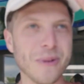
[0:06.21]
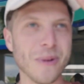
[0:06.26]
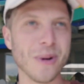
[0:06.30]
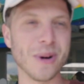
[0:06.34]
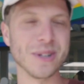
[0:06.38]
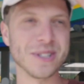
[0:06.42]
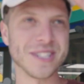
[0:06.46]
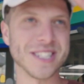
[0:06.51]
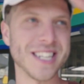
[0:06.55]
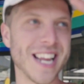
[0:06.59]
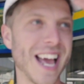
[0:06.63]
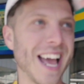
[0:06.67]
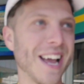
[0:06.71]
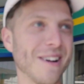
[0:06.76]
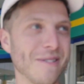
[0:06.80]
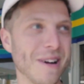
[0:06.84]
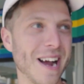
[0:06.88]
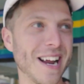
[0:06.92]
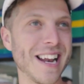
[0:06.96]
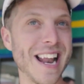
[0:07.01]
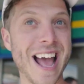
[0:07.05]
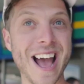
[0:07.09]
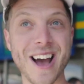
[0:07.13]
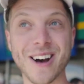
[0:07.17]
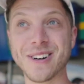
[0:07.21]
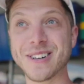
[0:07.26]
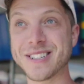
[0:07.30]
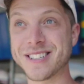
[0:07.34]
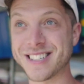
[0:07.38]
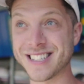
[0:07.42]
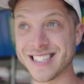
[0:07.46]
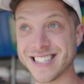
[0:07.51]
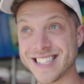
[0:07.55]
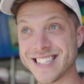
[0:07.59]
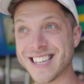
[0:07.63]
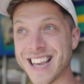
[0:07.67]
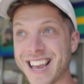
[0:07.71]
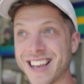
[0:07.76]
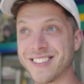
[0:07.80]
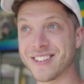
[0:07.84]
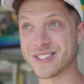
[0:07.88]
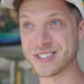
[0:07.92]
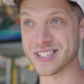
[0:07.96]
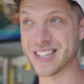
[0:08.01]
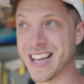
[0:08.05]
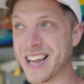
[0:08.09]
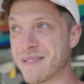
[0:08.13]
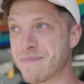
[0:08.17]
World today. Right now, it's insane.
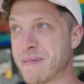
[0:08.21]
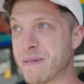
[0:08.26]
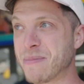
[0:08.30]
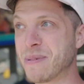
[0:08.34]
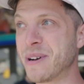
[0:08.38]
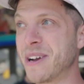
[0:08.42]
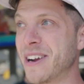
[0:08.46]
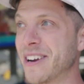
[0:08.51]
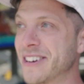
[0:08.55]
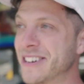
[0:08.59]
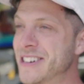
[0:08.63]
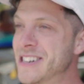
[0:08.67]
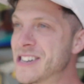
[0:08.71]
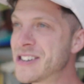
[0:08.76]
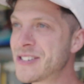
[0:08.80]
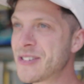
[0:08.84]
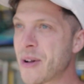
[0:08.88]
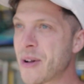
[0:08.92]
There's a lot of people here.